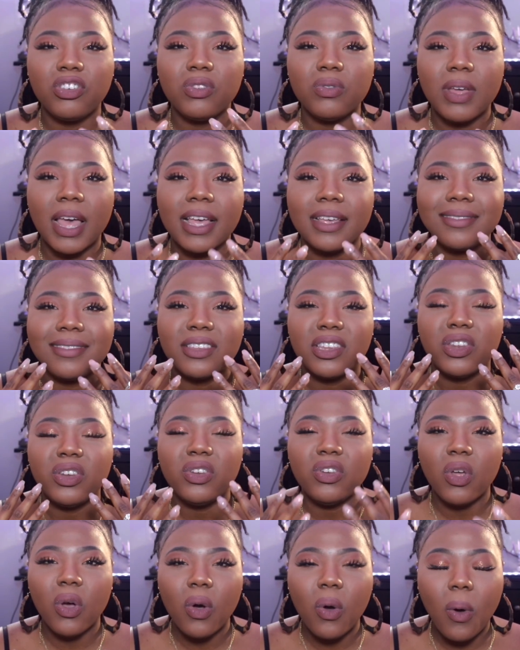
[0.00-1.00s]
you guys
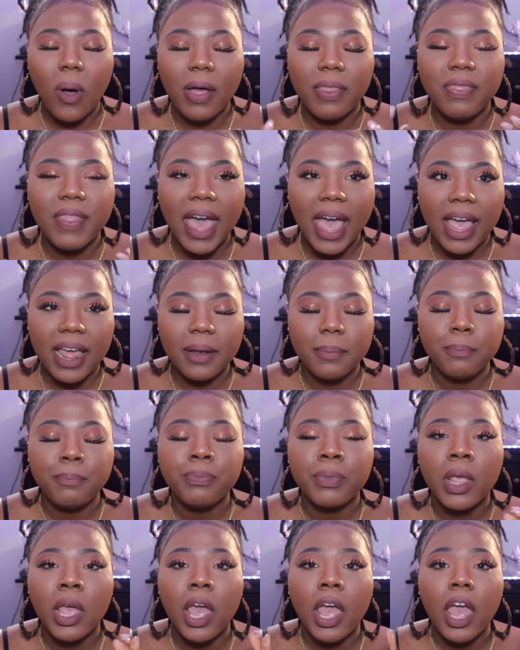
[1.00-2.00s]
know that
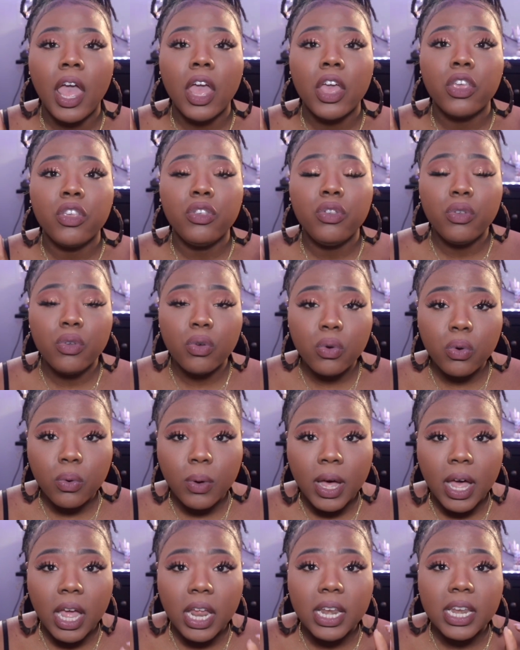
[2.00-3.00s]

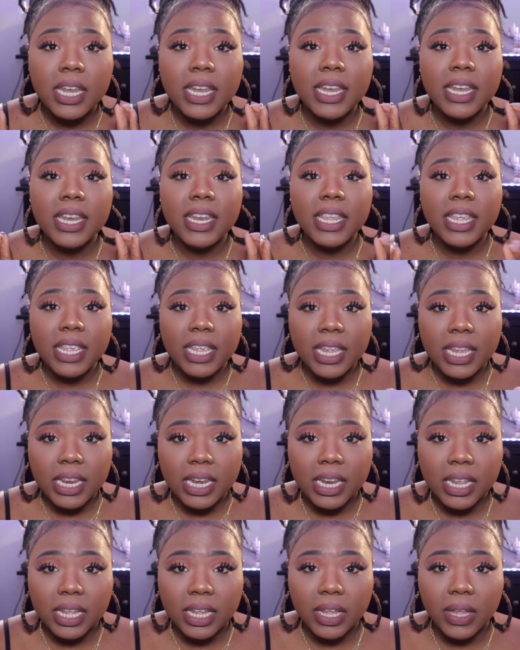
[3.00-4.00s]
you
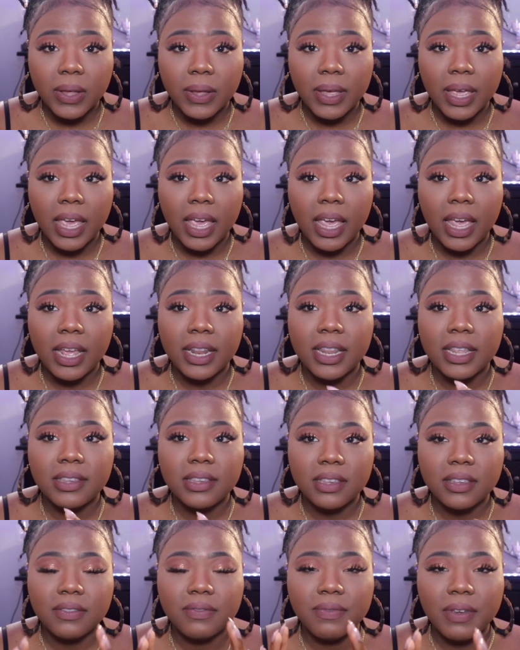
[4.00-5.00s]
need, okay,
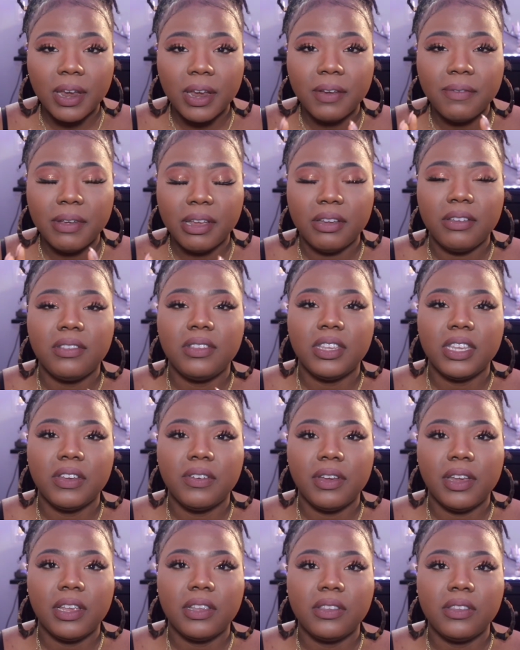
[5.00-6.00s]
this is very
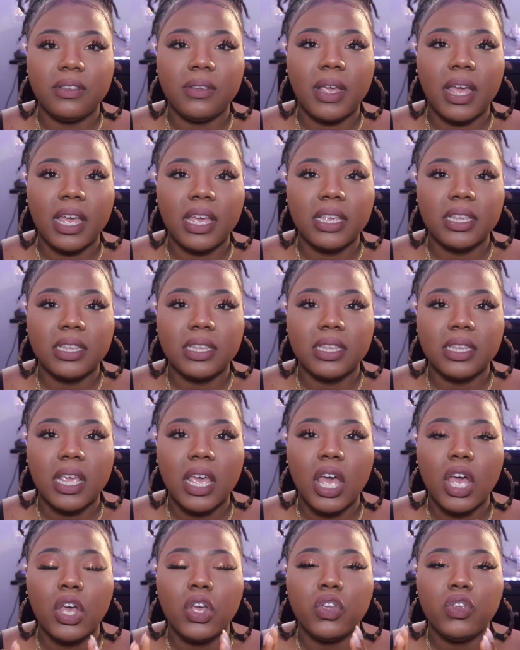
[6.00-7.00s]
serious, you guys,
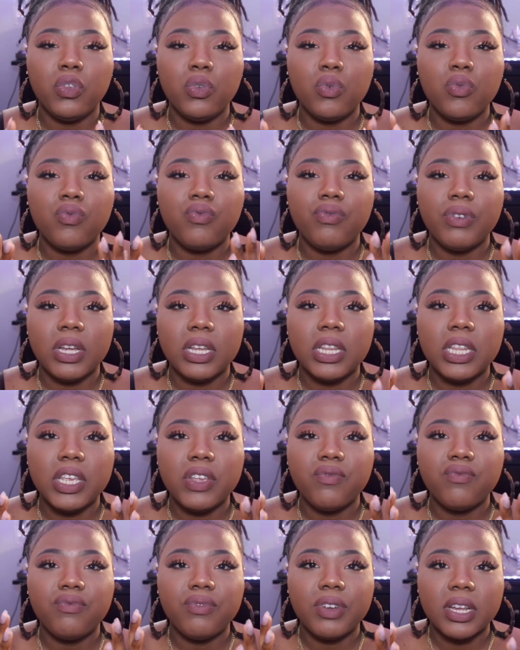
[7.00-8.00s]
you
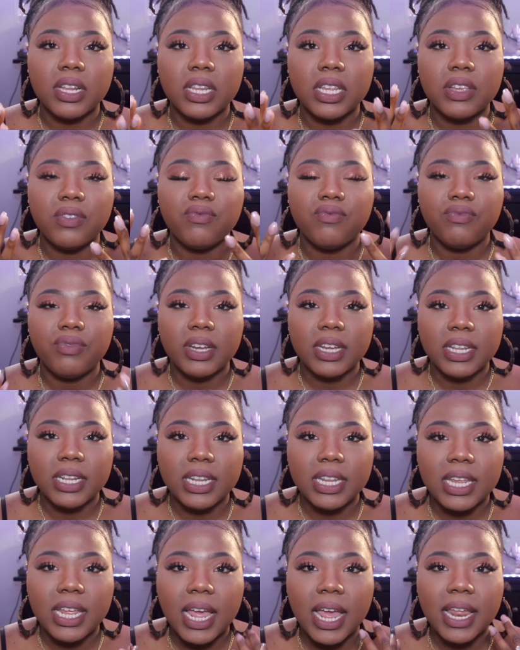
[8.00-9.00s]
really
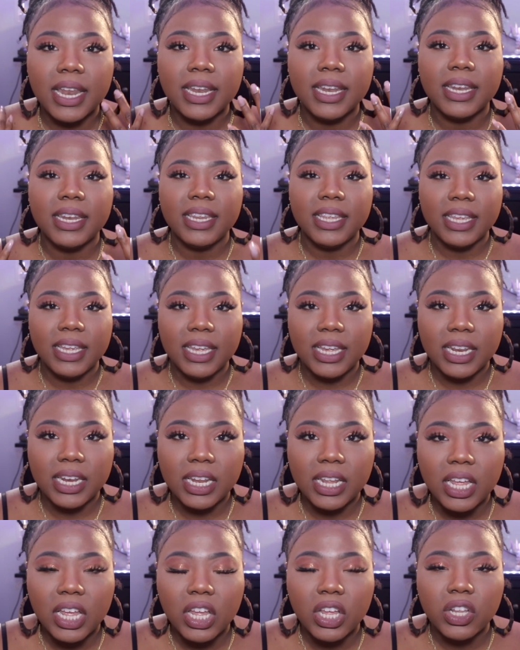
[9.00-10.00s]

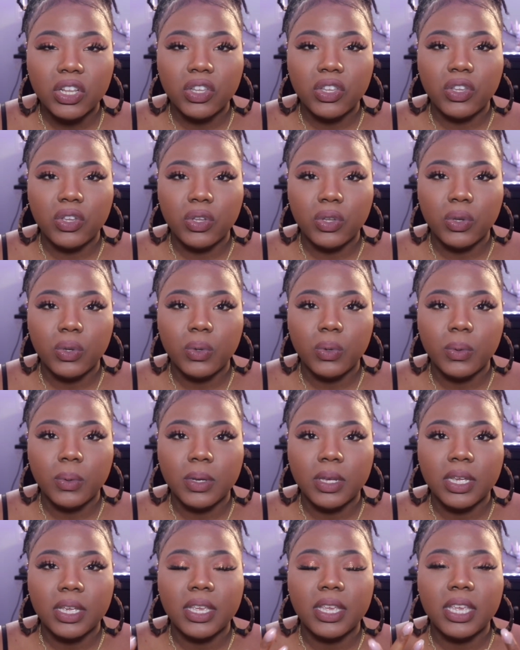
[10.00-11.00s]
need
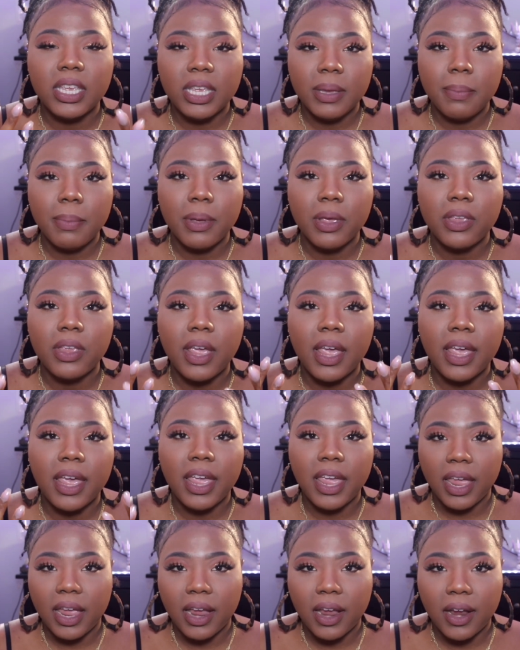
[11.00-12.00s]
to keep your
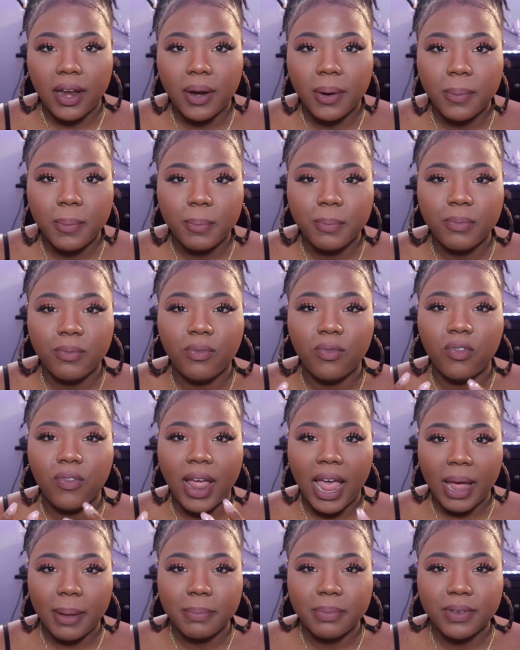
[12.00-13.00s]
hair
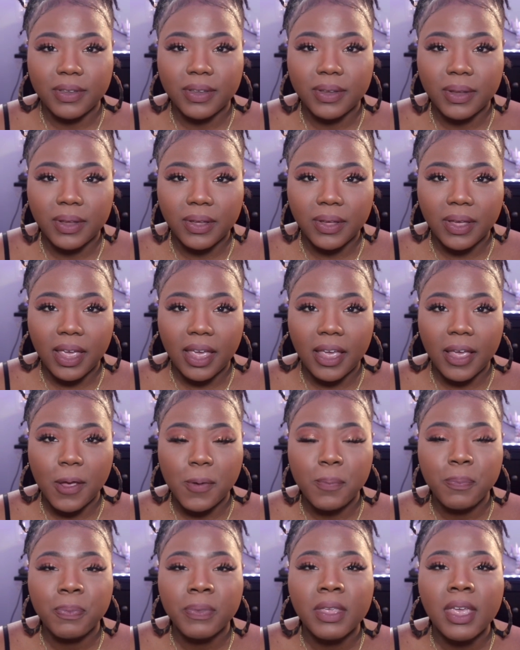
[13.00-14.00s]
wrapped,
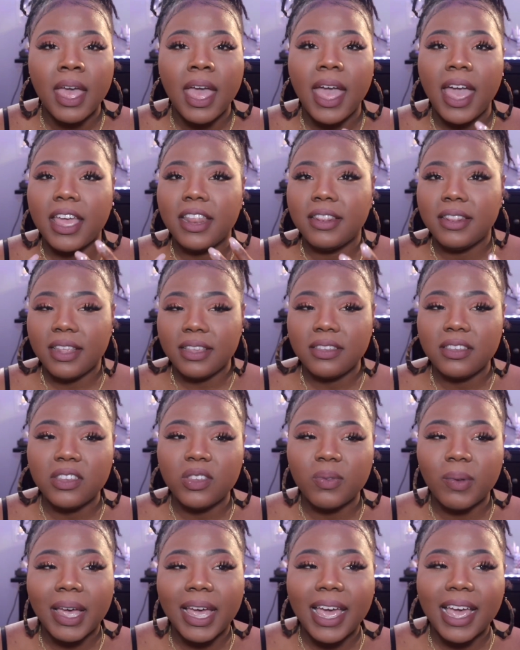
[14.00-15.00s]
okay? And this
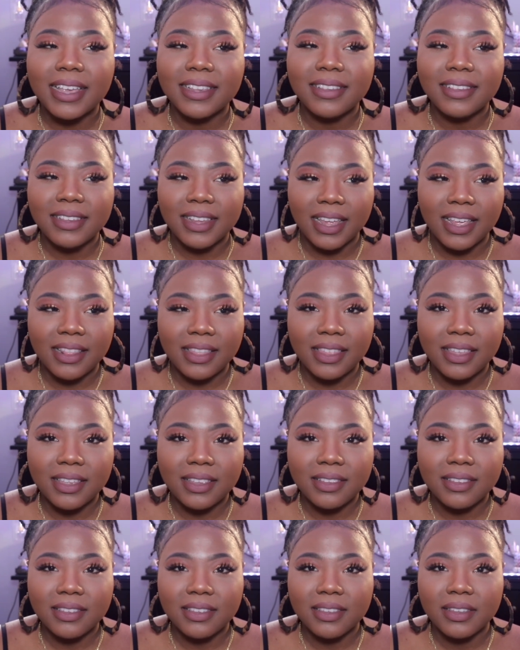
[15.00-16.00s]
is why I say
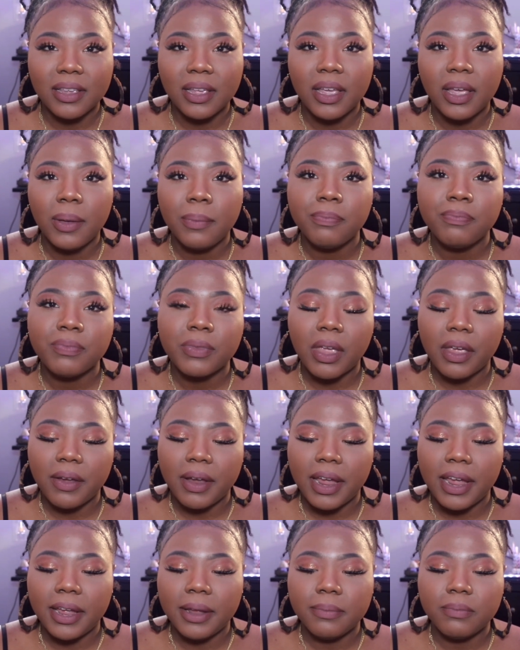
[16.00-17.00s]
this, all
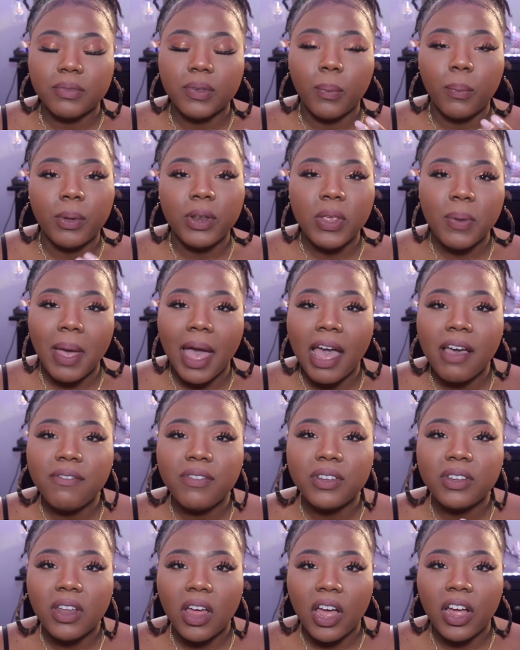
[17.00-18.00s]
right? When you have
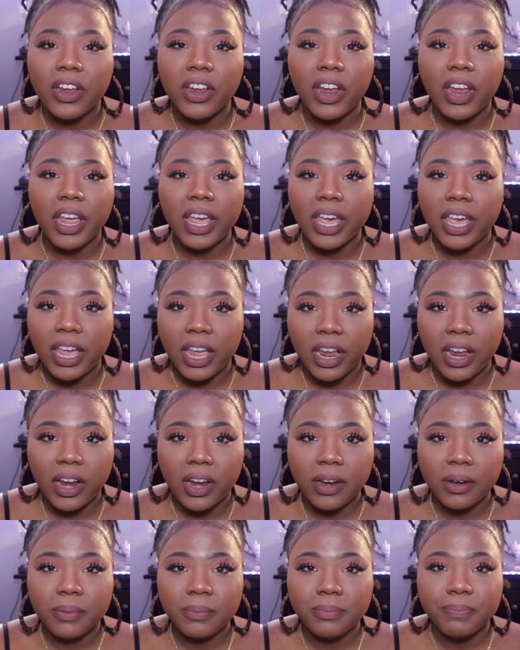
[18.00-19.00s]
longer
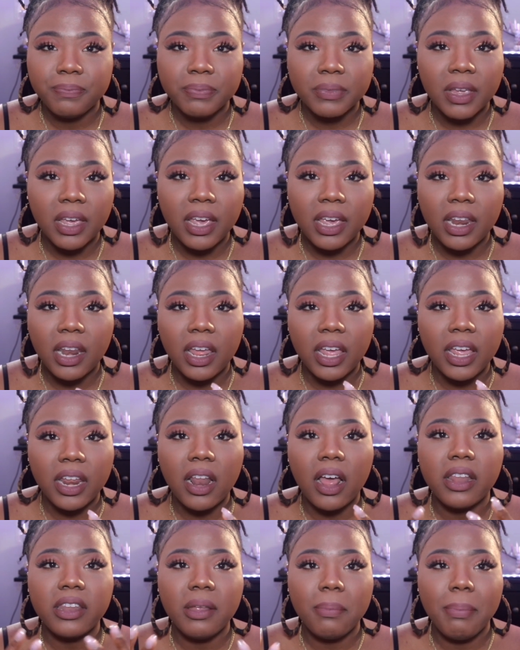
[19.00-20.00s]
hair, it
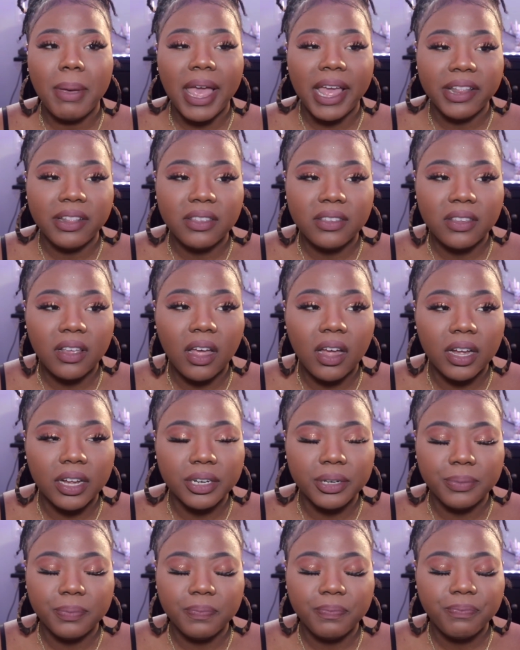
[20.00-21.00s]
all depends
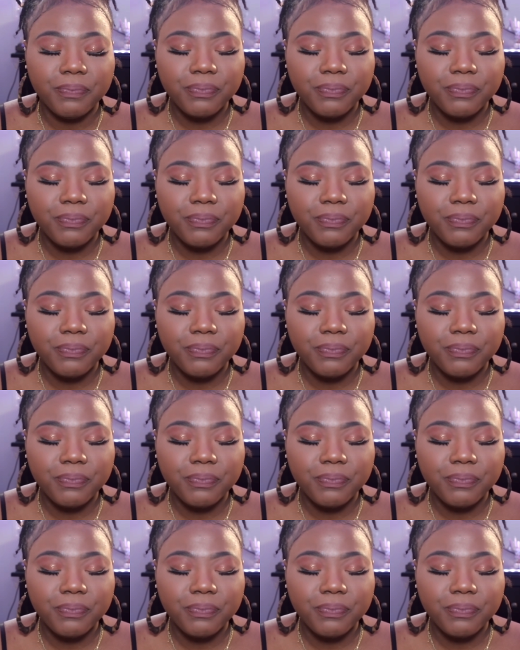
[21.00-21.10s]
on